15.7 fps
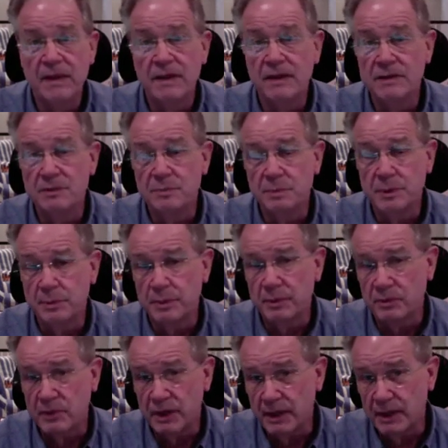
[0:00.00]
because
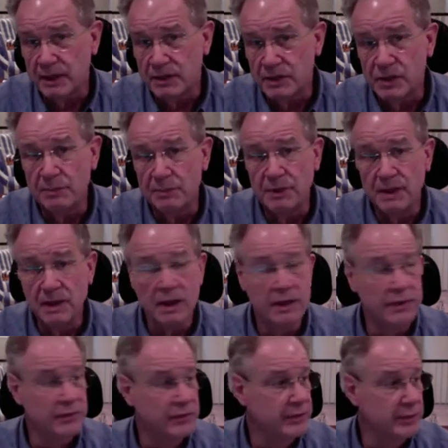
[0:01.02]
people try to jump the
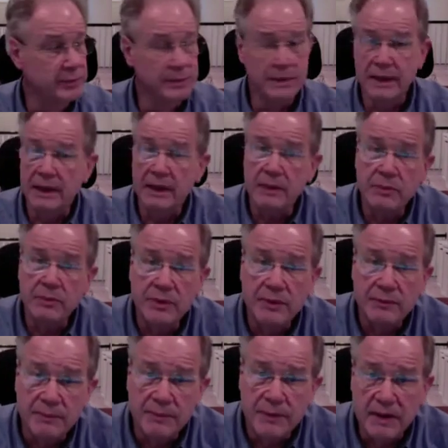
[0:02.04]
gun sometimes.
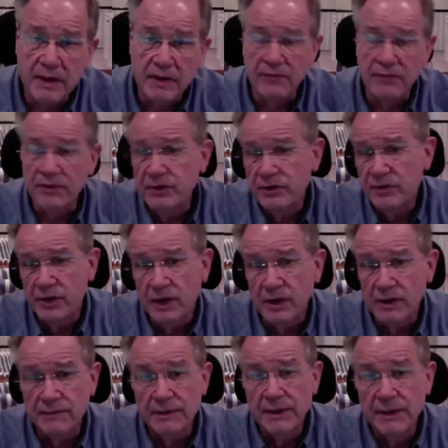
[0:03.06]
Now, first of
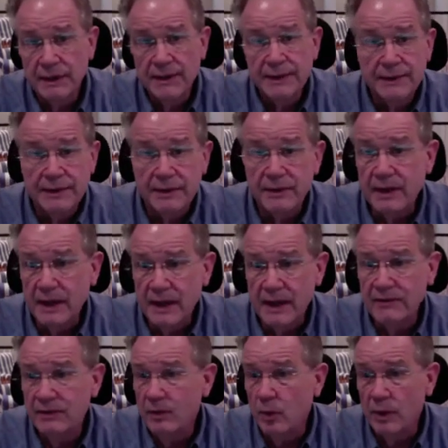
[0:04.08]
all, you got to
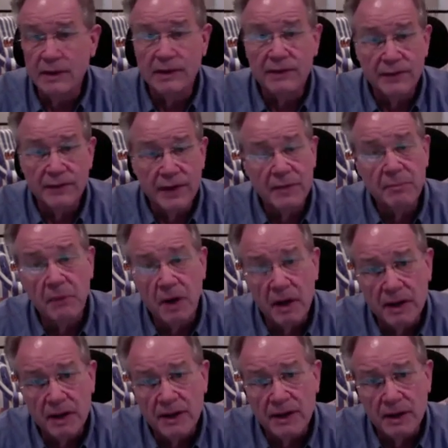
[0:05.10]
have a well-defined
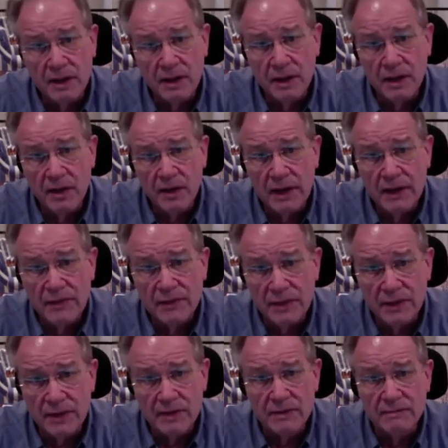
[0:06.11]
market you're going to go
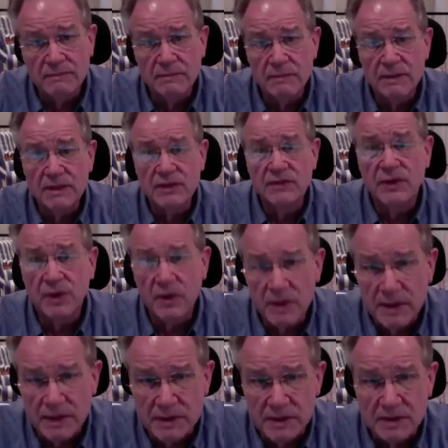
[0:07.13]
after. It's
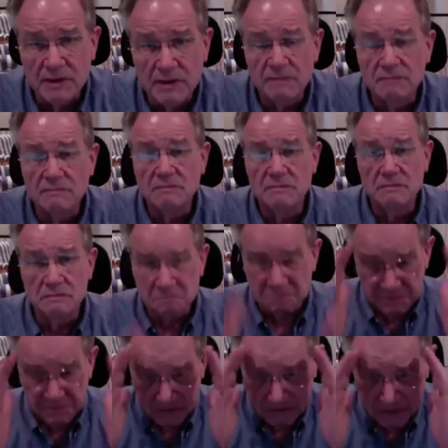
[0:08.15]
focused.
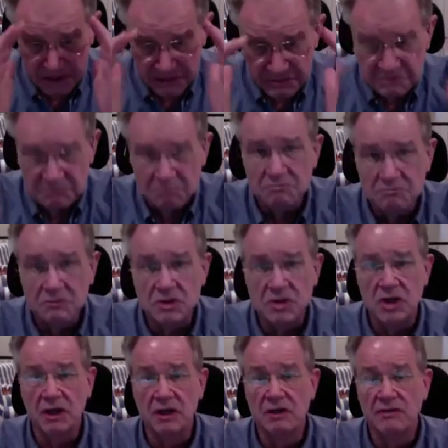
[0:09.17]
You got
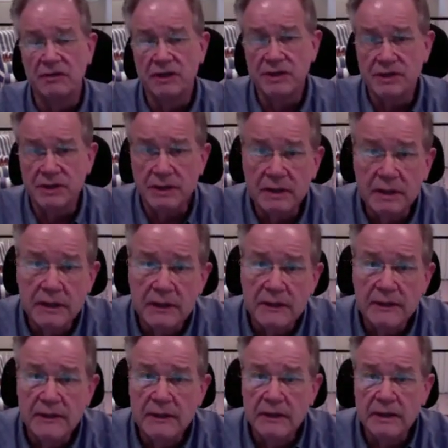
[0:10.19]
tunnel vision
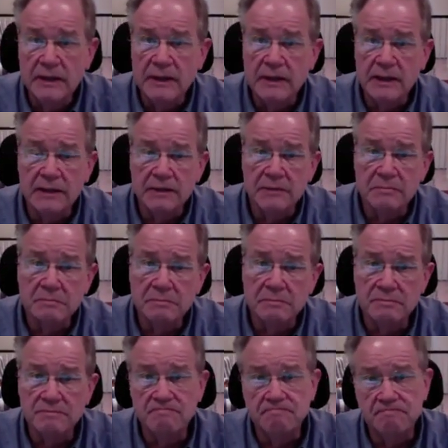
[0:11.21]
to
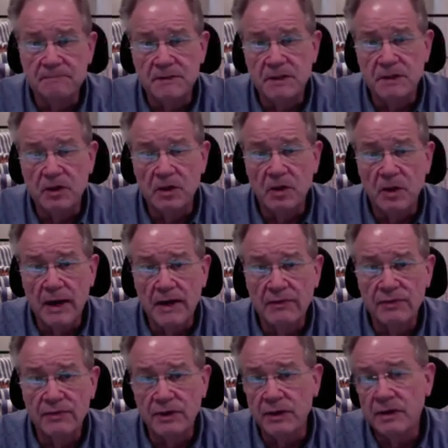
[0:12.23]
go
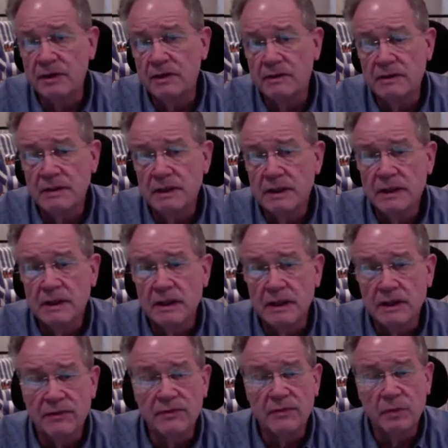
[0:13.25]
after
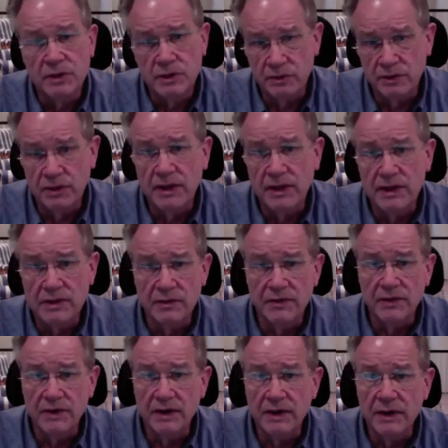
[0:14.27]
what you think is a
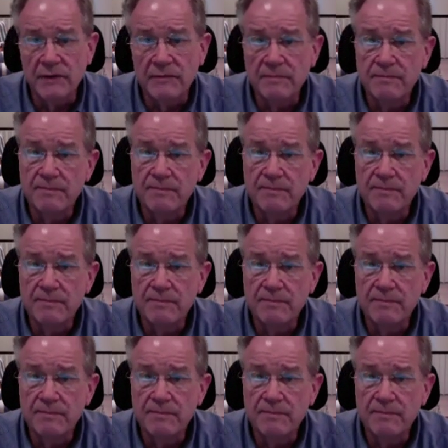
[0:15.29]
very